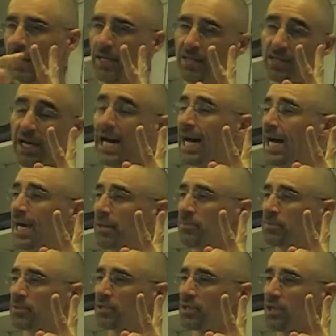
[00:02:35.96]
it
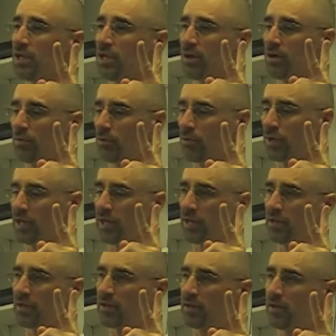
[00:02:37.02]
times
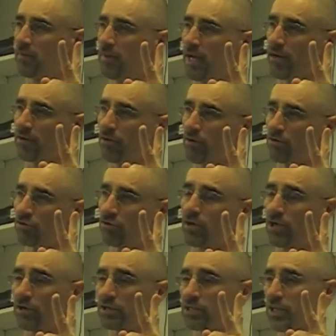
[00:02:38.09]
when the arrow
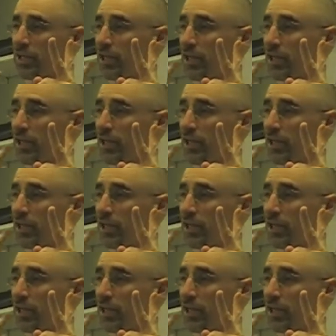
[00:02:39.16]
triggers it